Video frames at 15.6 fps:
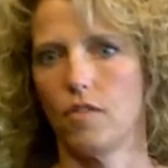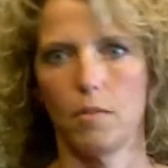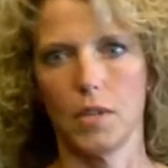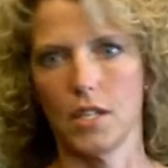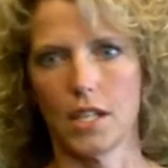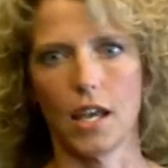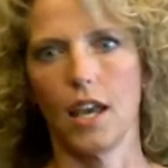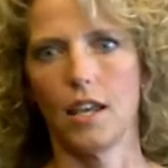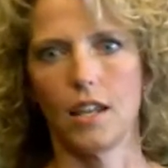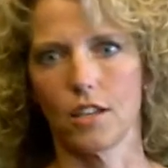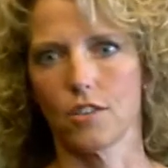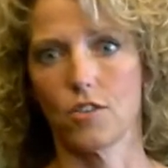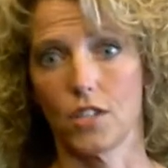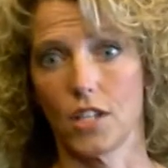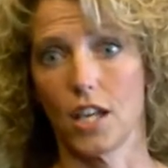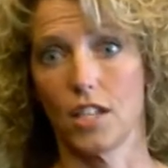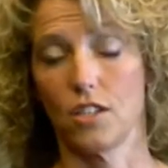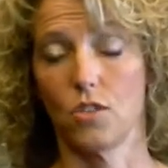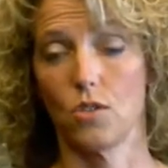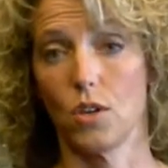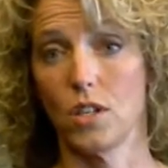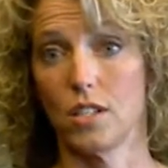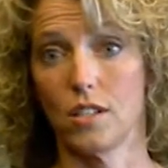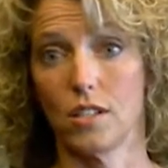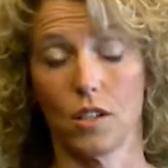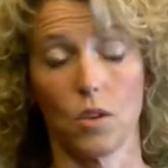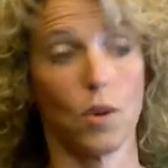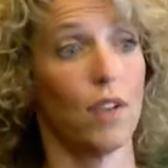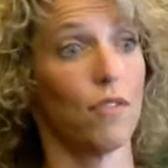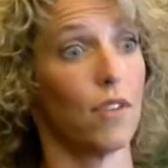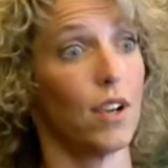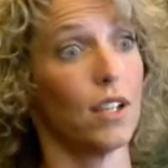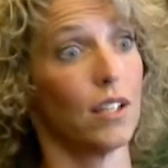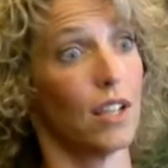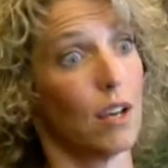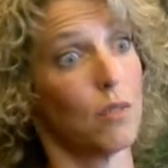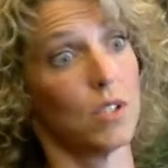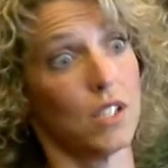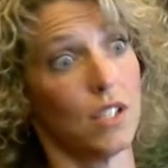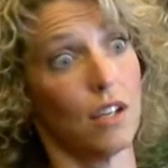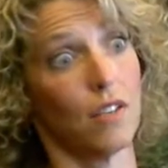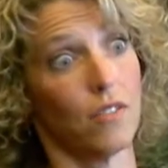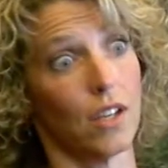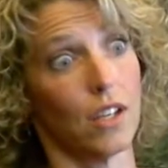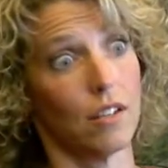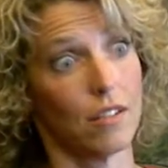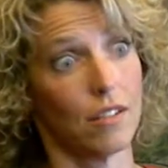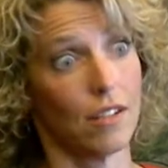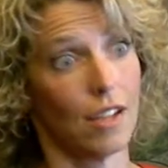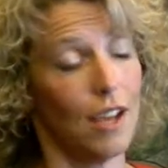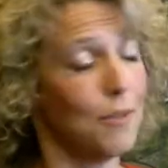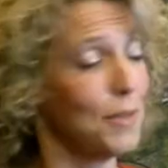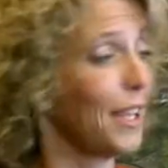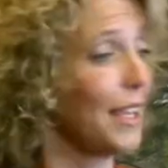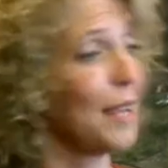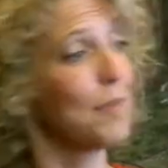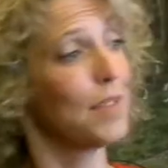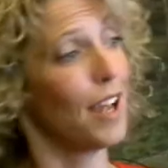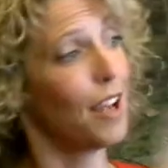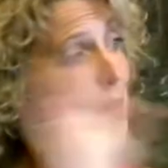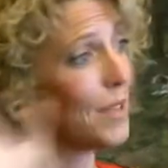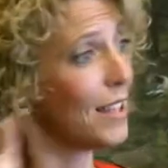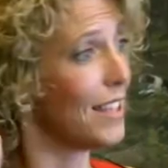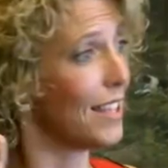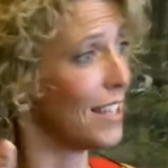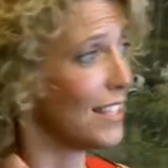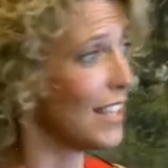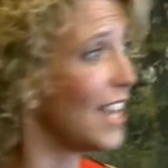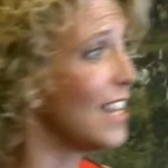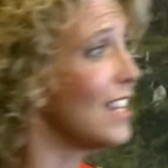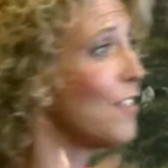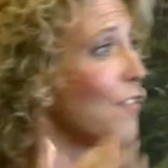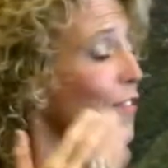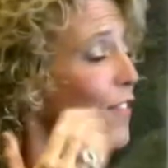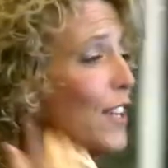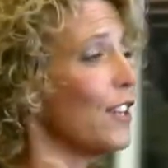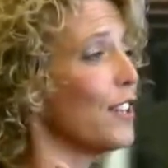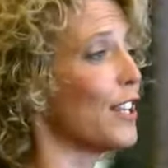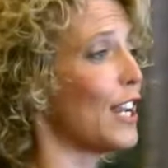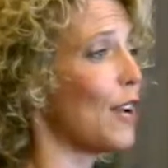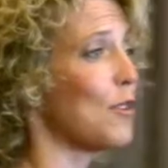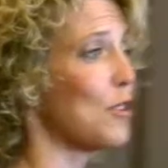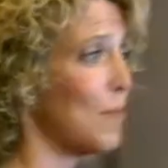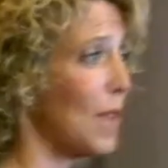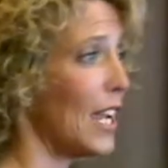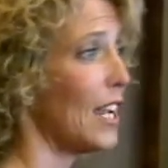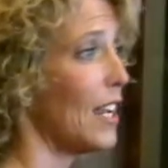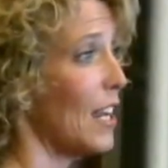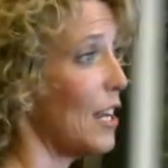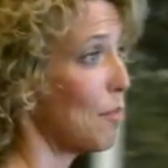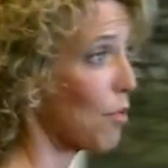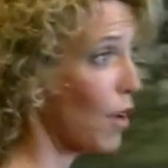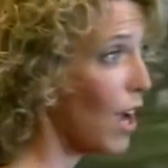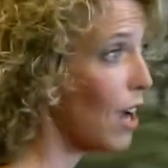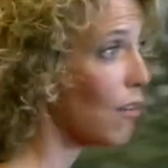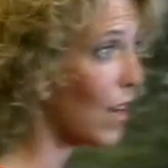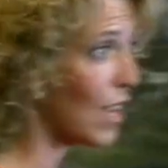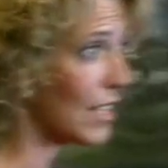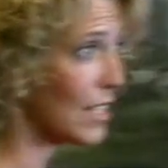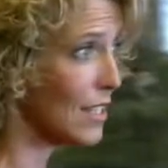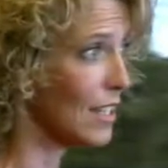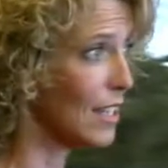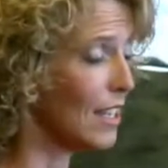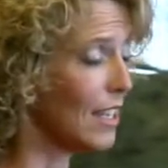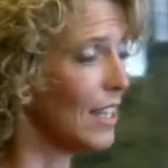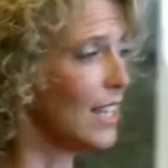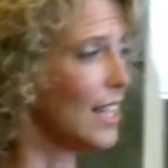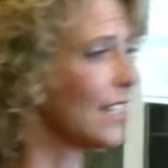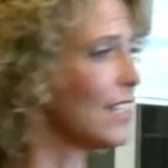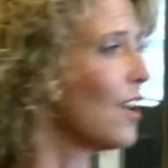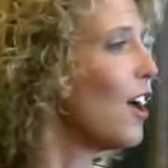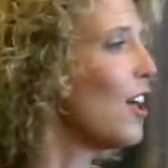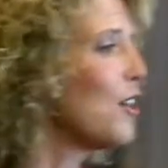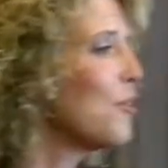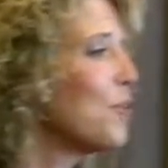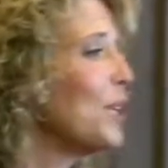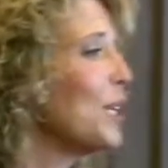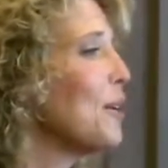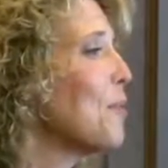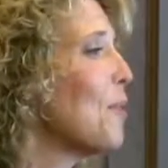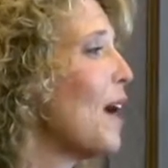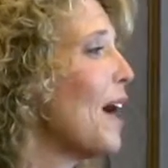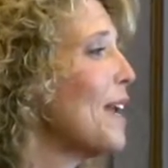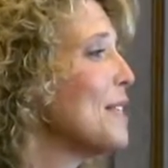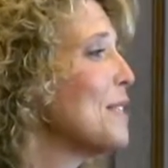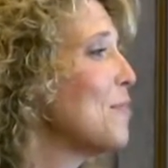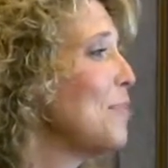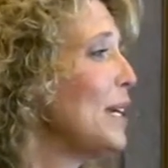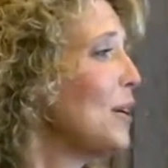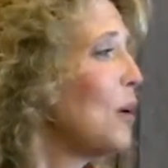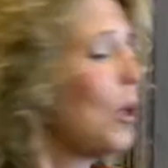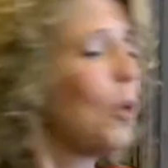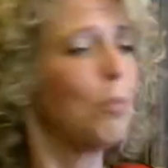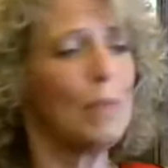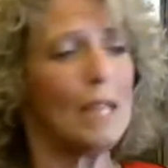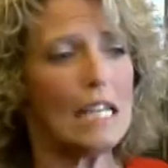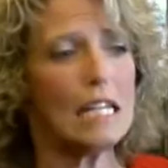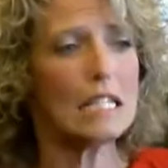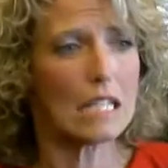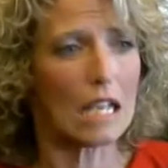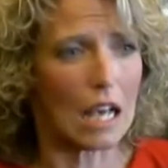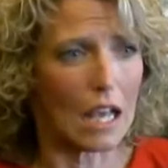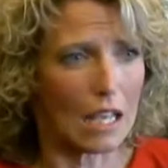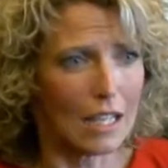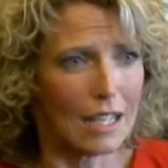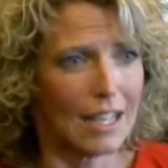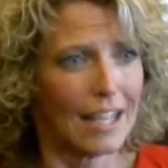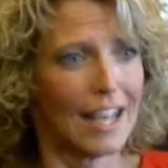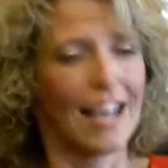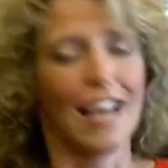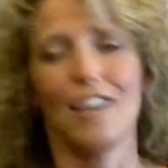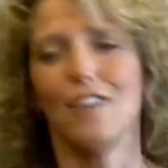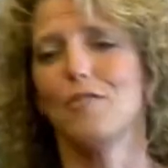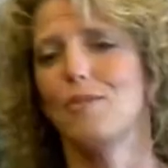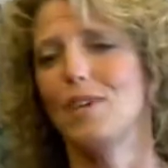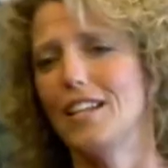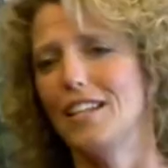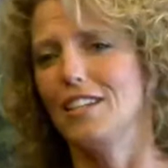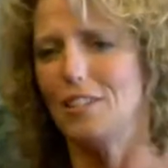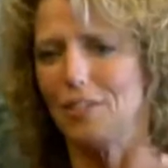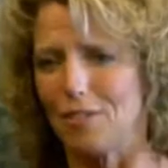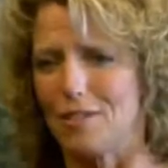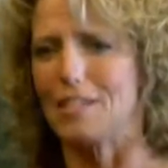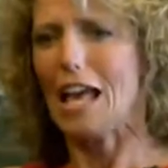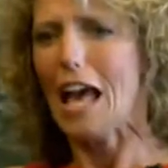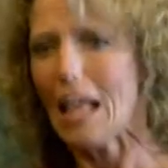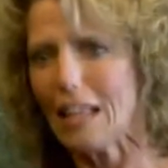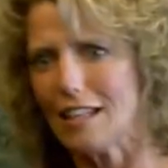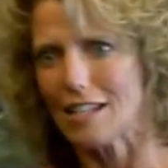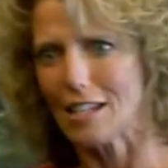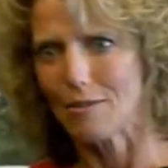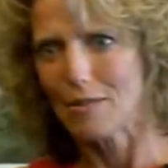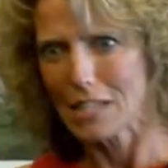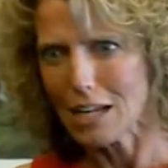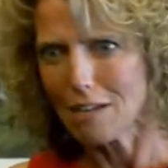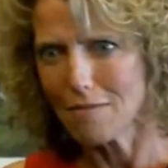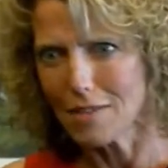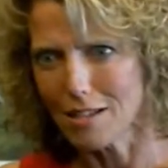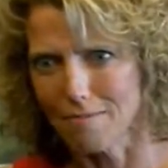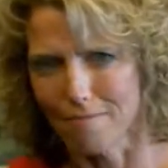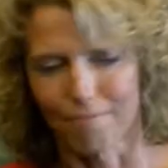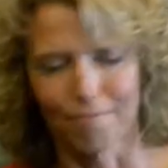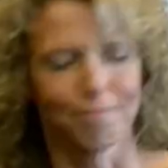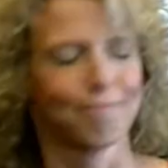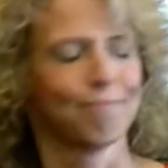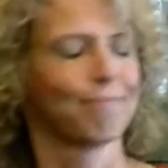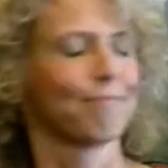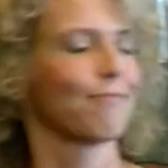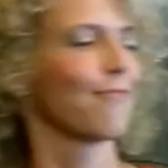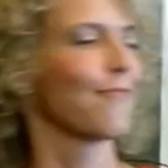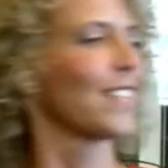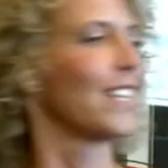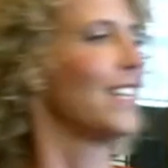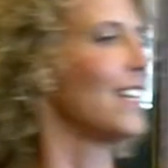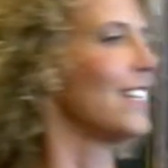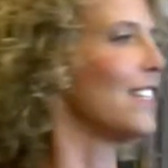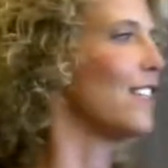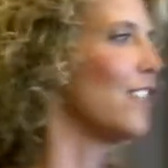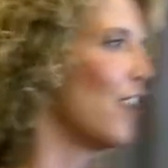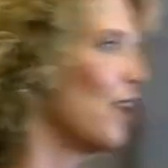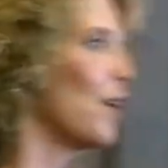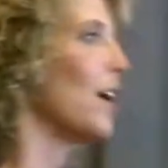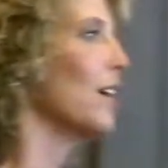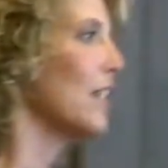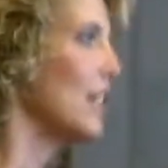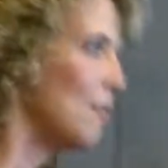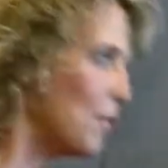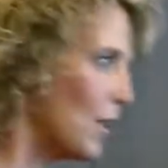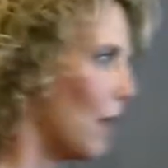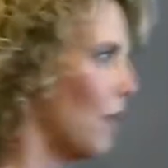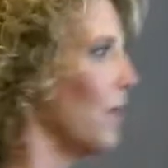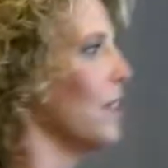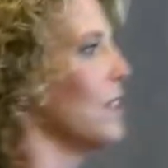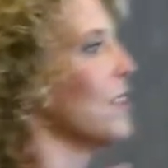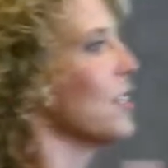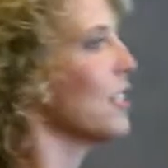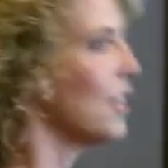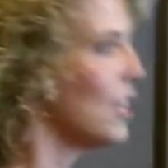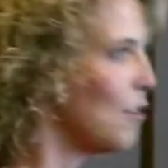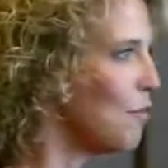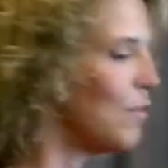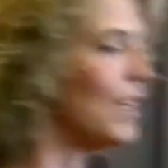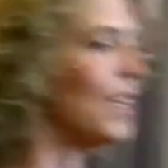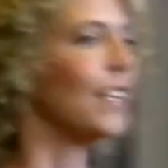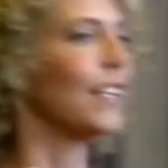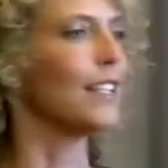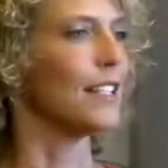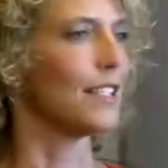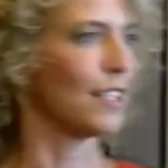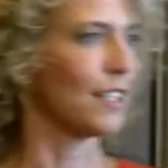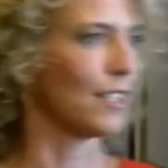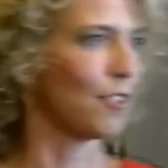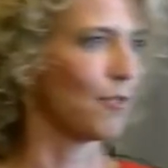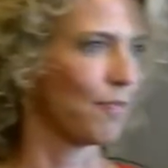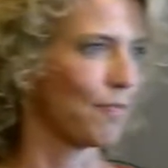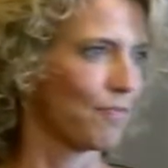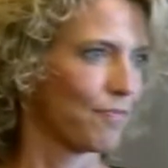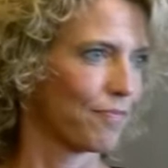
from the diet, exercise, and choices, and quite frankly, I was sick of it. I'm like, I'm done with this. I didn't feel that I was making any progress. So all I really want is a big old pizza. I don't want, salads. I was done with them. I said, no, I'll keep going. Just keep being consistent.